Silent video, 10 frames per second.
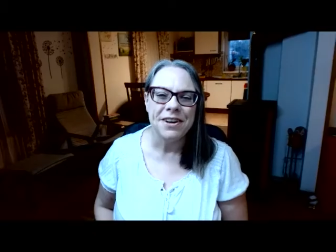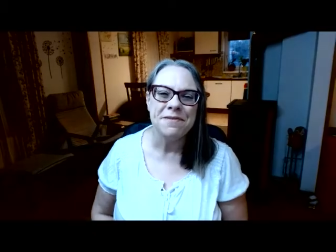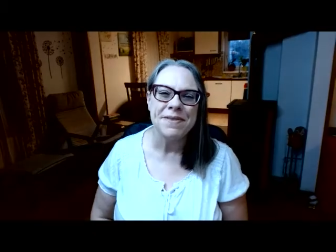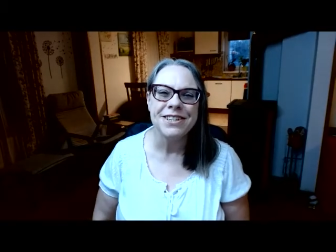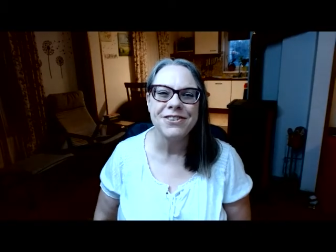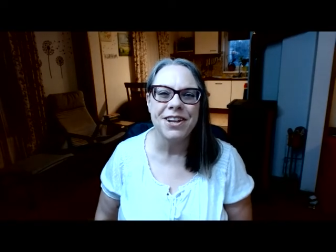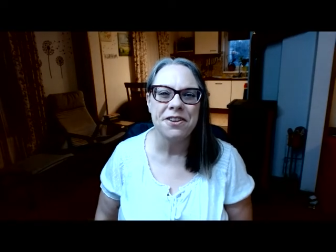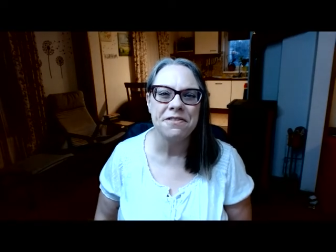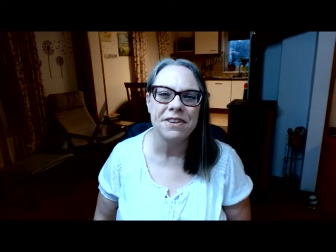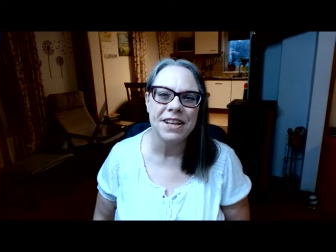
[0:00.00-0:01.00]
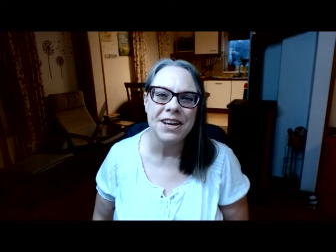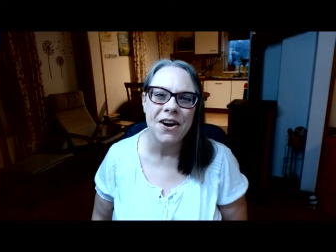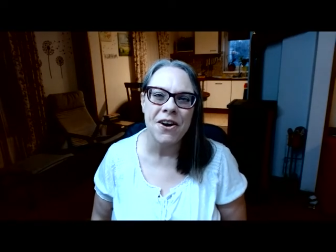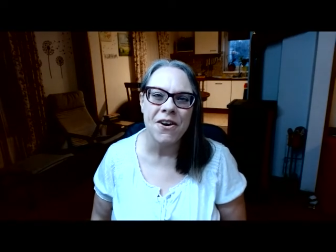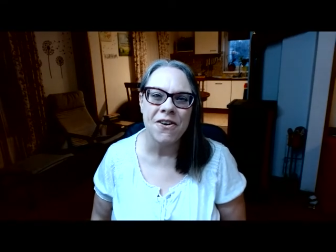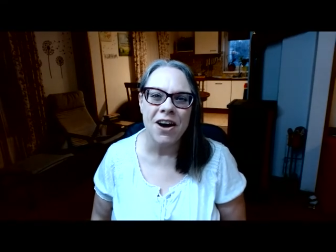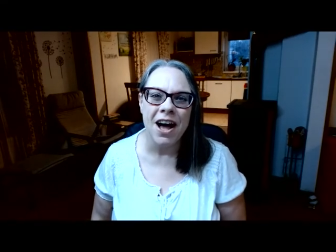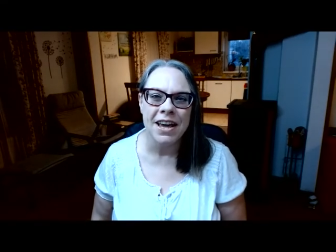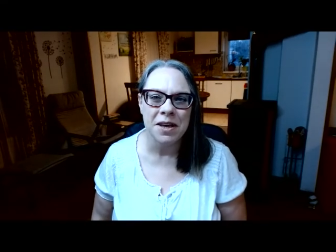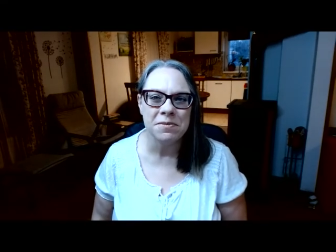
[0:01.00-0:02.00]
Welcome back to another video.
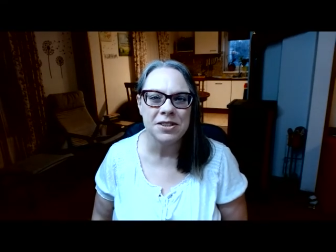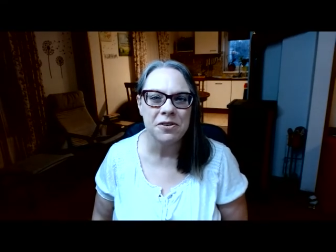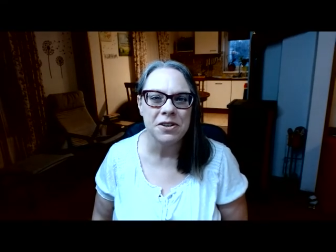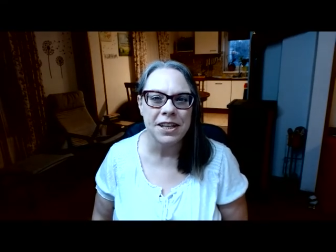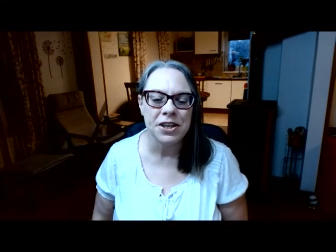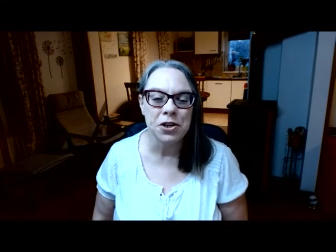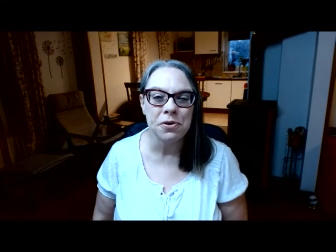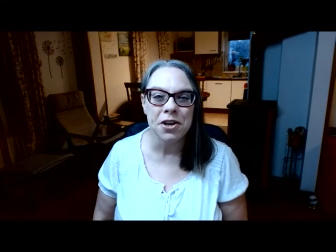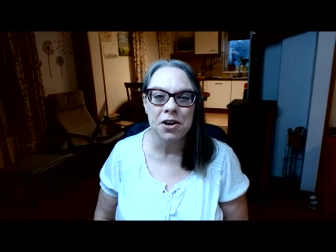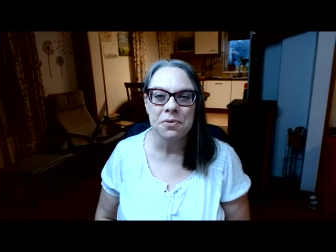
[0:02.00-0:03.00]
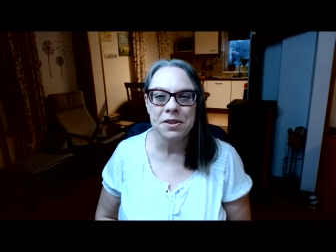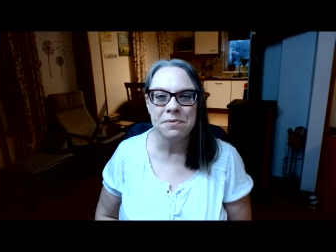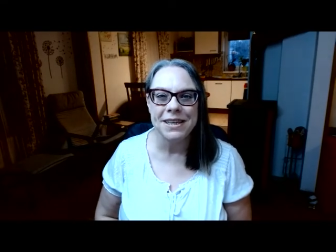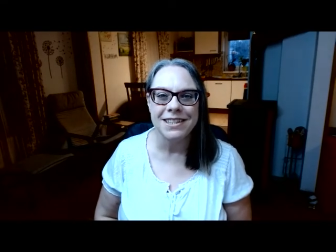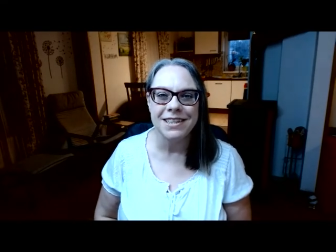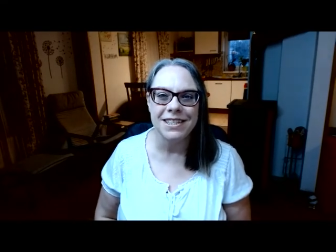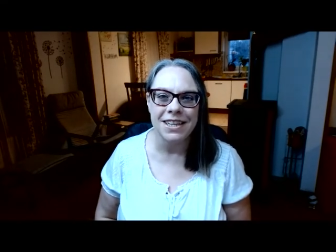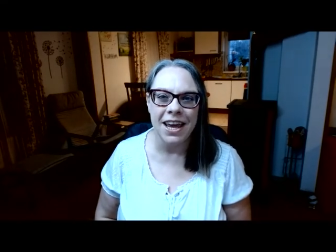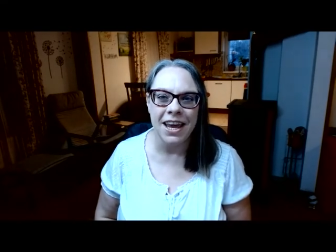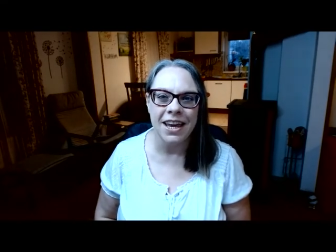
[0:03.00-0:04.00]
I am so glad that you are here with me
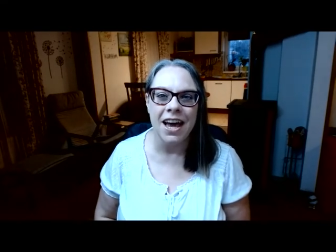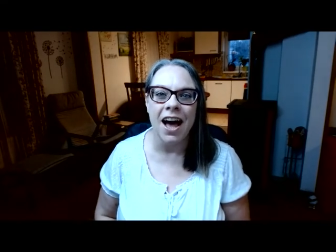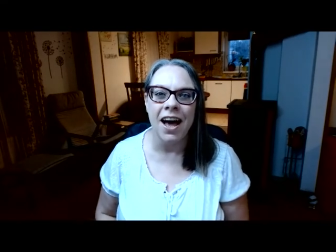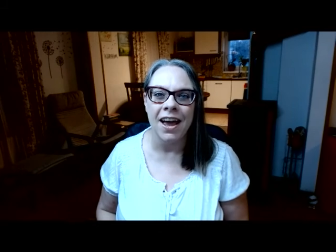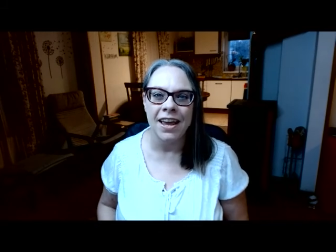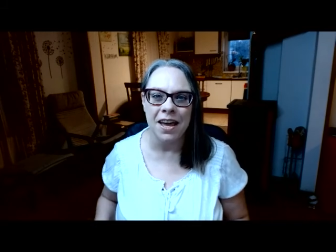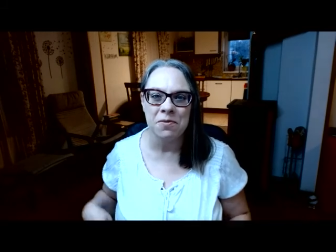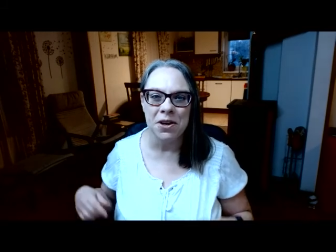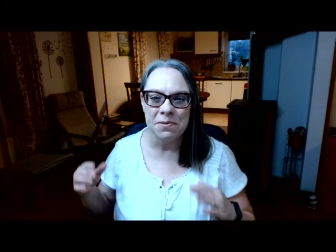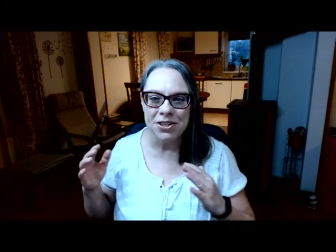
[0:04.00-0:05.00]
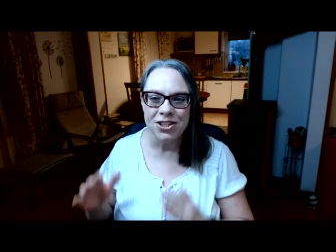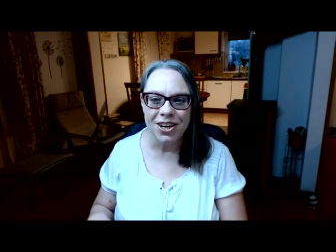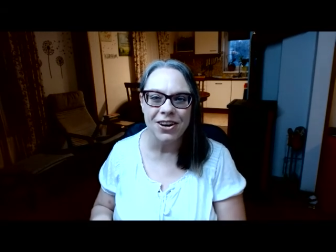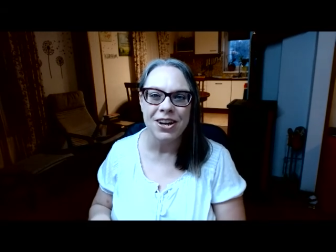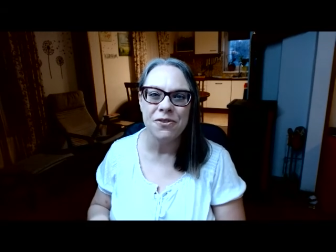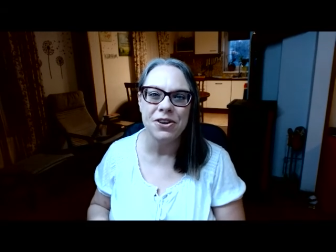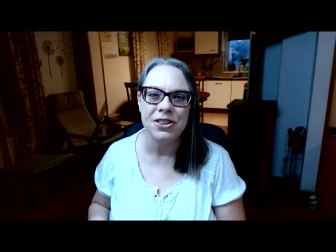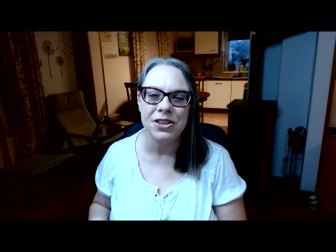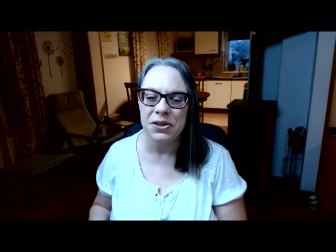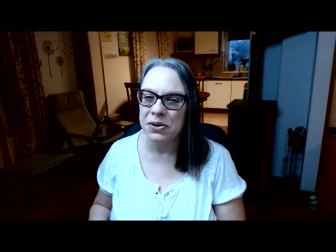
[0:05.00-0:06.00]
today. I am going to be sharing
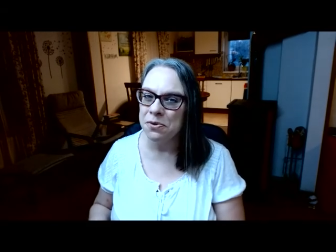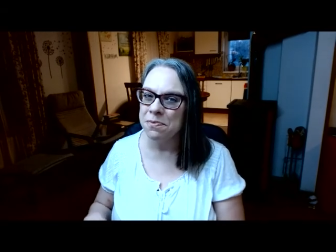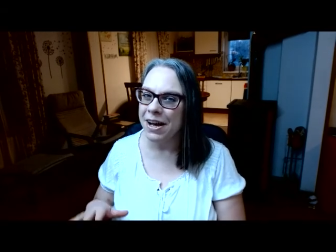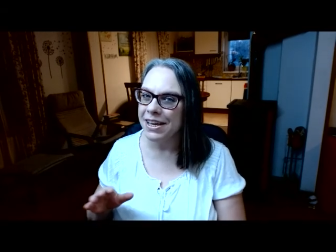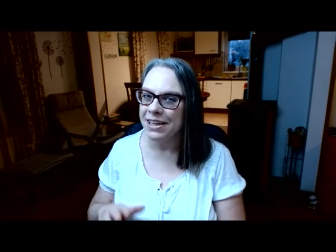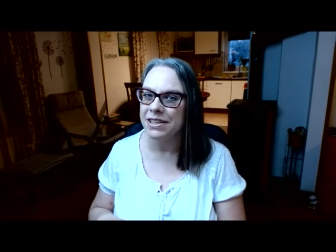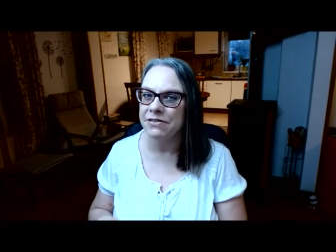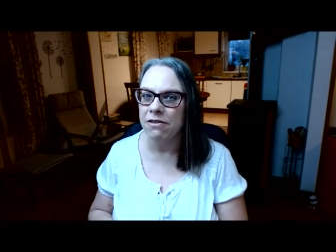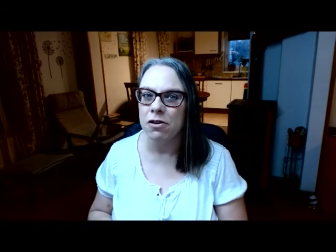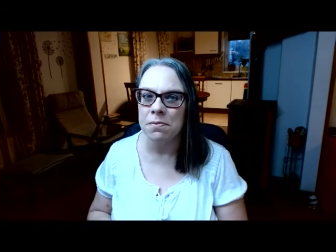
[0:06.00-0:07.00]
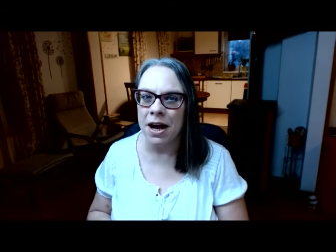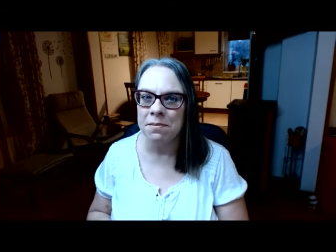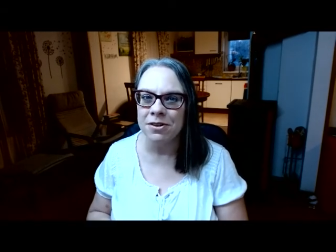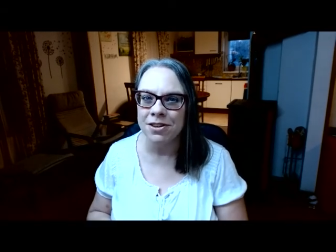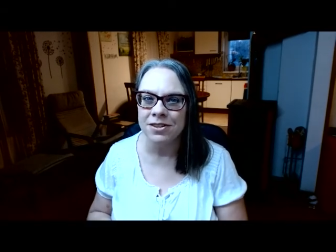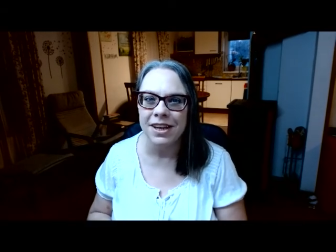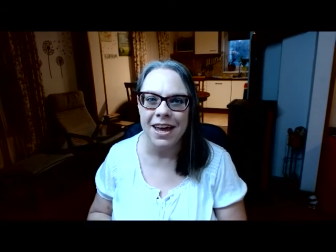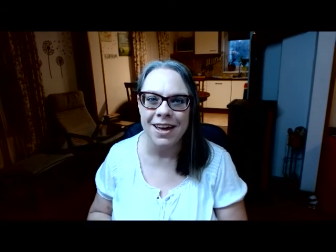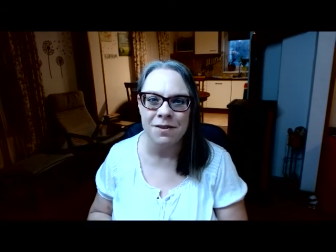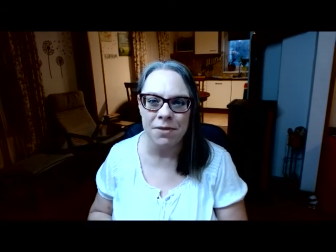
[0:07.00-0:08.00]
with you my kids' favorite Bibles
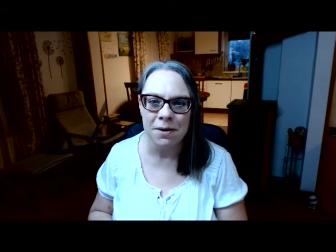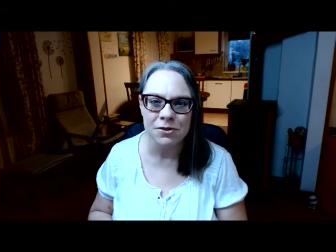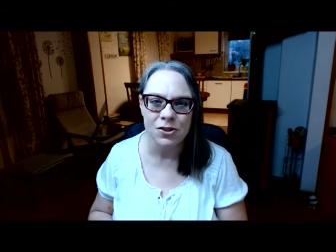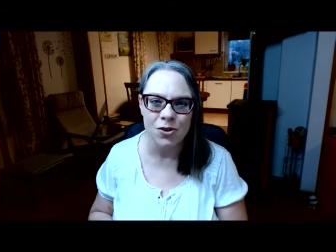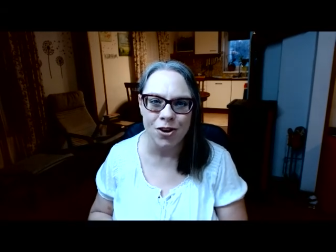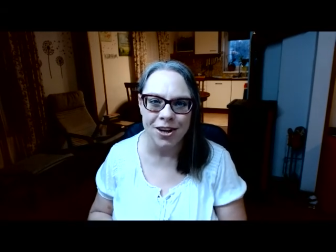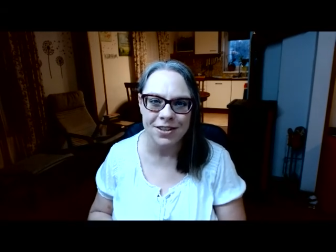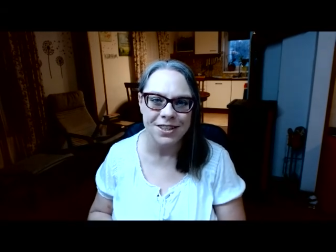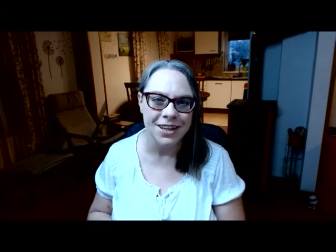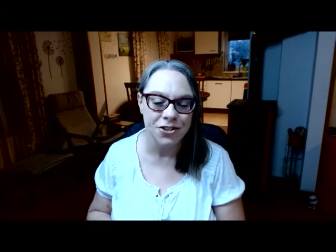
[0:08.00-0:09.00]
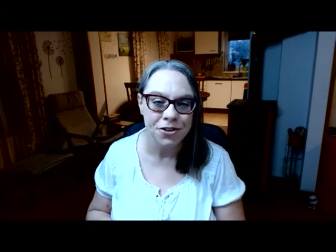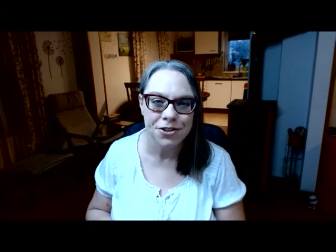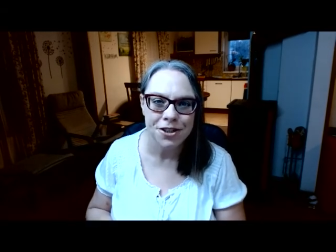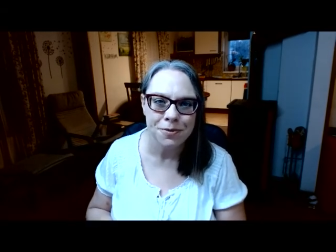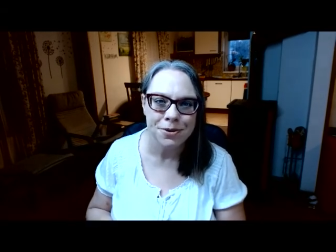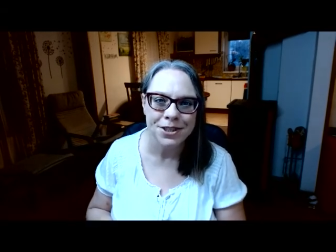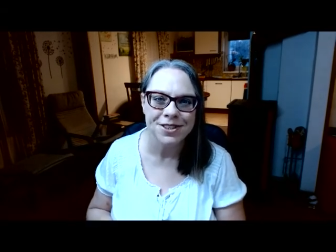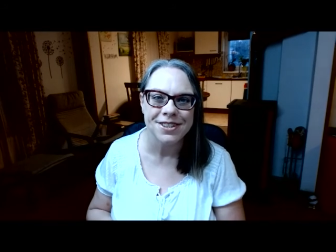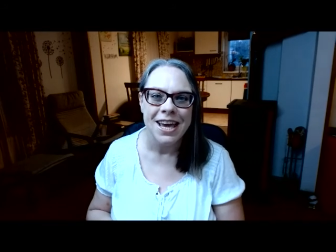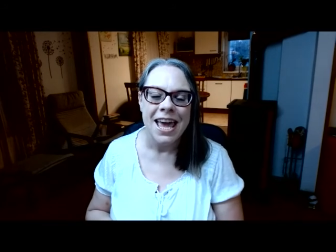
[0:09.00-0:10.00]
and Bible story slash Christian books.